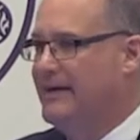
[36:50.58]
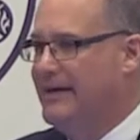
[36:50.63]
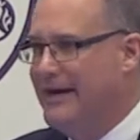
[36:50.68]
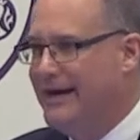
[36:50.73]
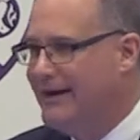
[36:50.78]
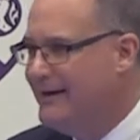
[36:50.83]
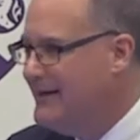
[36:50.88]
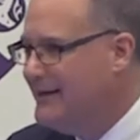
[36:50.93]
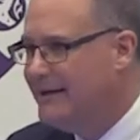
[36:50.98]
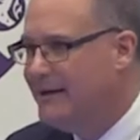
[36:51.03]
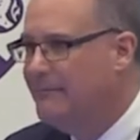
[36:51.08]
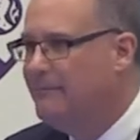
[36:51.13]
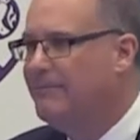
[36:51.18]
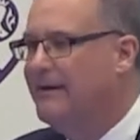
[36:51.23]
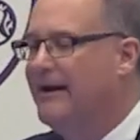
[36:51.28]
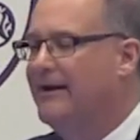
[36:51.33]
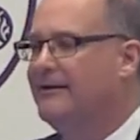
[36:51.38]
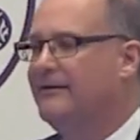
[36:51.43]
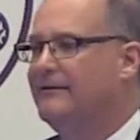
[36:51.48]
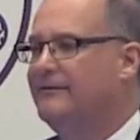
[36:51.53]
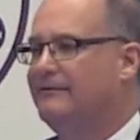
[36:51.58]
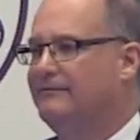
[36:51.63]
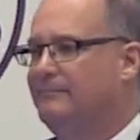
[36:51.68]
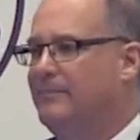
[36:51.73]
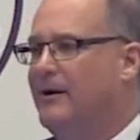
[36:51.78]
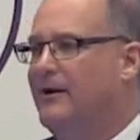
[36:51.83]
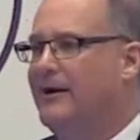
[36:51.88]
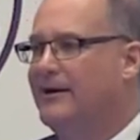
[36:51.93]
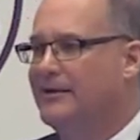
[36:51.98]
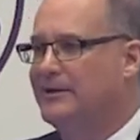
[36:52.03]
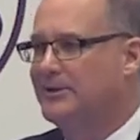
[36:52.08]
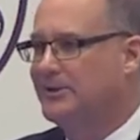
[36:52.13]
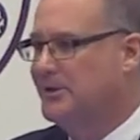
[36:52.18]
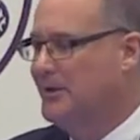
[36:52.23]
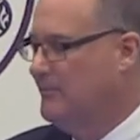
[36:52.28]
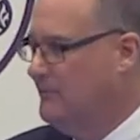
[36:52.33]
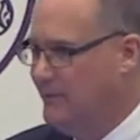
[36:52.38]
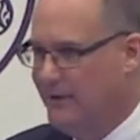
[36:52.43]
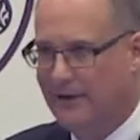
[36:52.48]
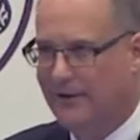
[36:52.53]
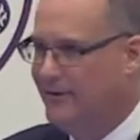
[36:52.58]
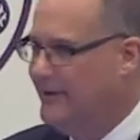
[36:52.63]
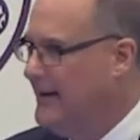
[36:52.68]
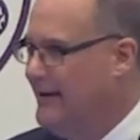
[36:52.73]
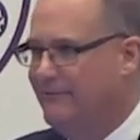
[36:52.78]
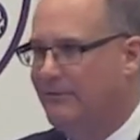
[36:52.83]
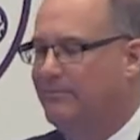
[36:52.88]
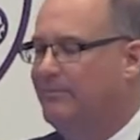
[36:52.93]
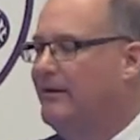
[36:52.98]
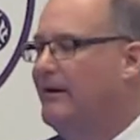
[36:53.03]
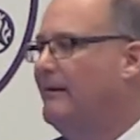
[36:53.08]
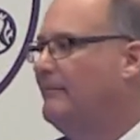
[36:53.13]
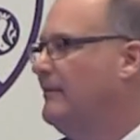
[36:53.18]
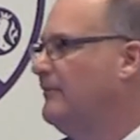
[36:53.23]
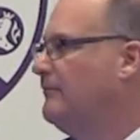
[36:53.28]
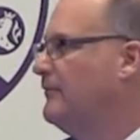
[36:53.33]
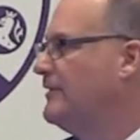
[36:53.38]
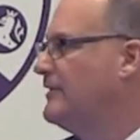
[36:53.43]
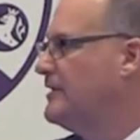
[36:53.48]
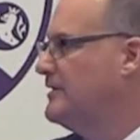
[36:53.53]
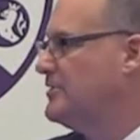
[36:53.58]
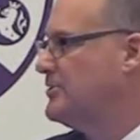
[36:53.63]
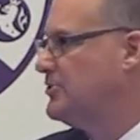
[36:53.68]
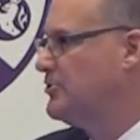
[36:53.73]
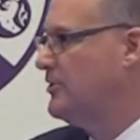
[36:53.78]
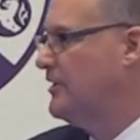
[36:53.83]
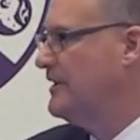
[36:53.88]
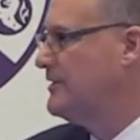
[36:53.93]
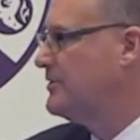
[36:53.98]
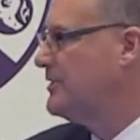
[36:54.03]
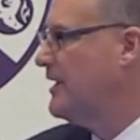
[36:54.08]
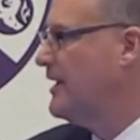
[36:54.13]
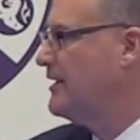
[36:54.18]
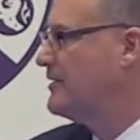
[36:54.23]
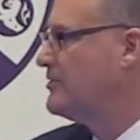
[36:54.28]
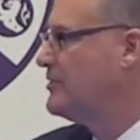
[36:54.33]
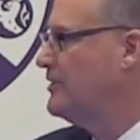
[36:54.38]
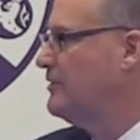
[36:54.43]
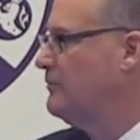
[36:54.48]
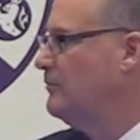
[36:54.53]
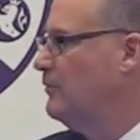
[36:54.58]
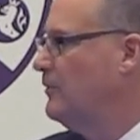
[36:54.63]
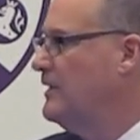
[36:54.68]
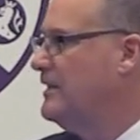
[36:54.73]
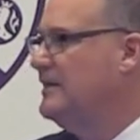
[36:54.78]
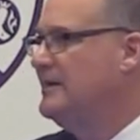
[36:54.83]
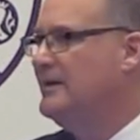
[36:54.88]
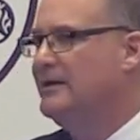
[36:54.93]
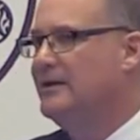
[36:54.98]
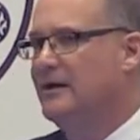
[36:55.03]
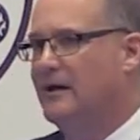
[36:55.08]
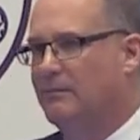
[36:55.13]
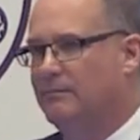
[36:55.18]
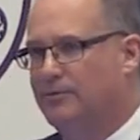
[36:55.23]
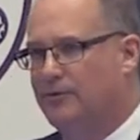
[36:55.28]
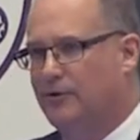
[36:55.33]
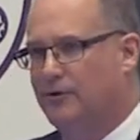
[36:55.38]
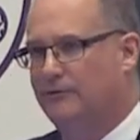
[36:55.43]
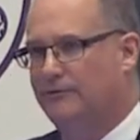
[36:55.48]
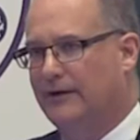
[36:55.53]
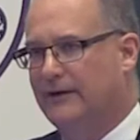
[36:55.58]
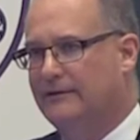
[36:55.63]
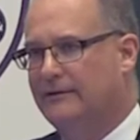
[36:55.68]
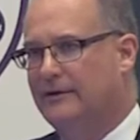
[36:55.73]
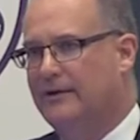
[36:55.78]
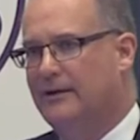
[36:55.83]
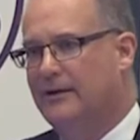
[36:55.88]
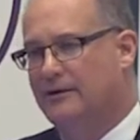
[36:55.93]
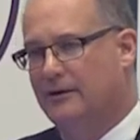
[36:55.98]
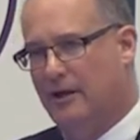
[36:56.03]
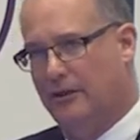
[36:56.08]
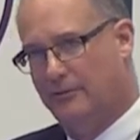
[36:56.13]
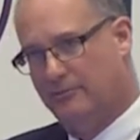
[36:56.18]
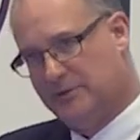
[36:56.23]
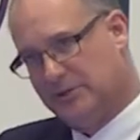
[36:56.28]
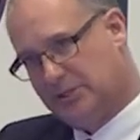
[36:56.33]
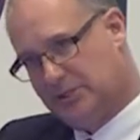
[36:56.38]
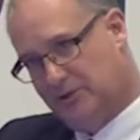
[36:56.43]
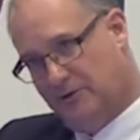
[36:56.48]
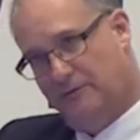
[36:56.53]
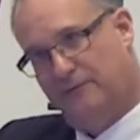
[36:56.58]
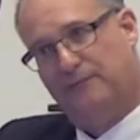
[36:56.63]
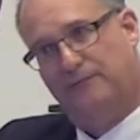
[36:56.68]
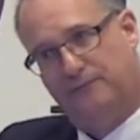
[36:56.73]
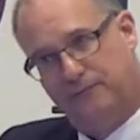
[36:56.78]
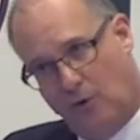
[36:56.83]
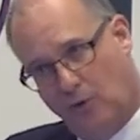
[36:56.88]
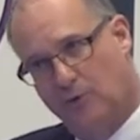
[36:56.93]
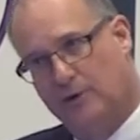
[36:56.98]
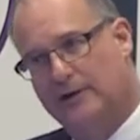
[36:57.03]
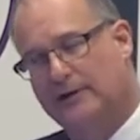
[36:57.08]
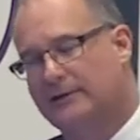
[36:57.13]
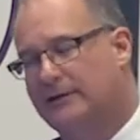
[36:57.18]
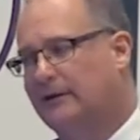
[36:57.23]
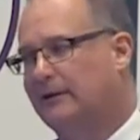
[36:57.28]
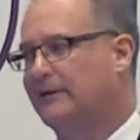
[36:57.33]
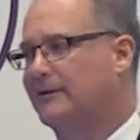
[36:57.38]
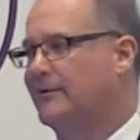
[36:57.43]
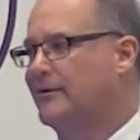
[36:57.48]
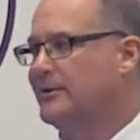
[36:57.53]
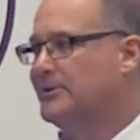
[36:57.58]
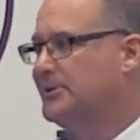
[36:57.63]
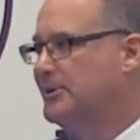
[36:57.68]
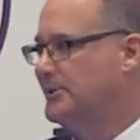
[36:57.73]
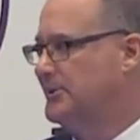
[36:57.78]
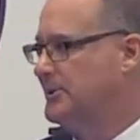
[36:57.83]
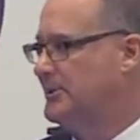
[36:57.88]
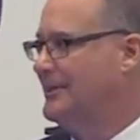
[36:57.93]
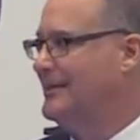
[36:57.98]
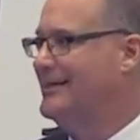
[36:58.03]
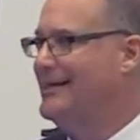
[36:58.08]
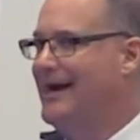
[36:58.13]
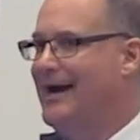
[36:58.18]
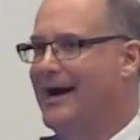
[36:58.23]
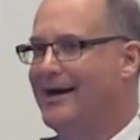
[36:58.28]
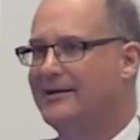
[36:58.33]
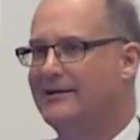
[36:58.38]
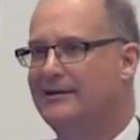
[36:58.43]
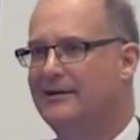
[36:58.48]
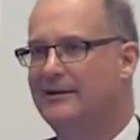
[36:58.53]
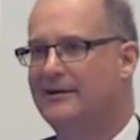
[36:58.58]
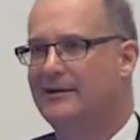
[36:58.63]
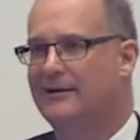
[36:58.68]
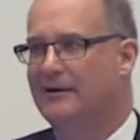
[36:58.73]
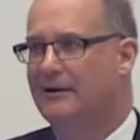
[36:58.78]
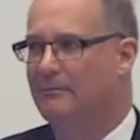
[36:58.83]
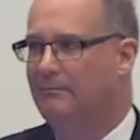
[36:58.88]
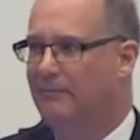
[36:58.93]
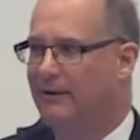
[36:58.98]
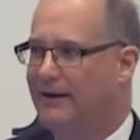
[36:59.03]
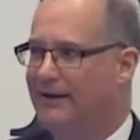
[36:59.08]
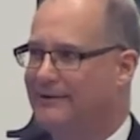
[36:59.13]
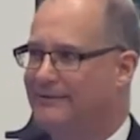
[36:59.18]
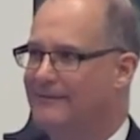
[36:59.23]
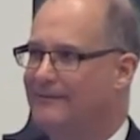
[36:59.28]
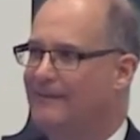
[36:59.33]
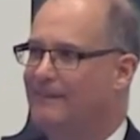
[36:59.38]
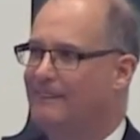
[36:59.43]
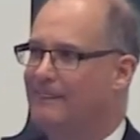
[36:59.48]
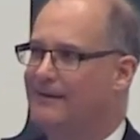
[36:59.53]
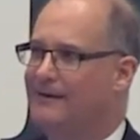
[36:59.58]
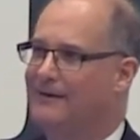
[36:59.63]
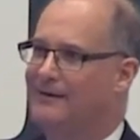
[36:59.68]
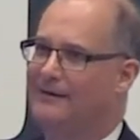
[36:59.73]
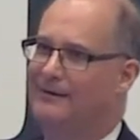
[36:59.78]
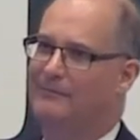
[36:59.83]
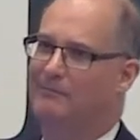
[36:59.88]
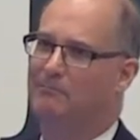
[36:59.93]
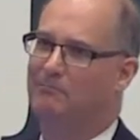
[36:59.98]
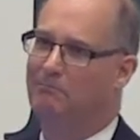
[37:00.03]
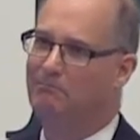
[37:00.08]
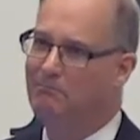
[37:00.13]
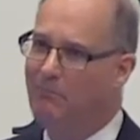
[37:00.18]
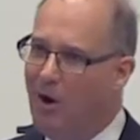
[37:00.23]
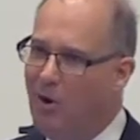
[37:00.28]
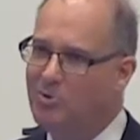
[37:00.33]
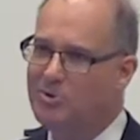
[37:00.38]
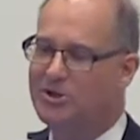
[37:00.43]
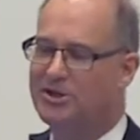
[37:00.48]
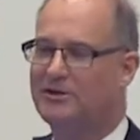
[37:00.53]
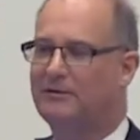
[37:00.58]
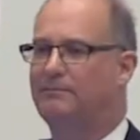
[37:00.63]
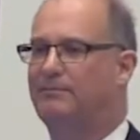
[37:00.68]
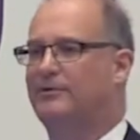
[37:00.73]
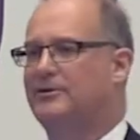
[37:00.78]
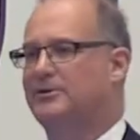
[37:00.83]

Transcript: the anti-competitive body said, we don't have a problem with this transaction, we approve it. Now, there were still foreign clearances to get, but most of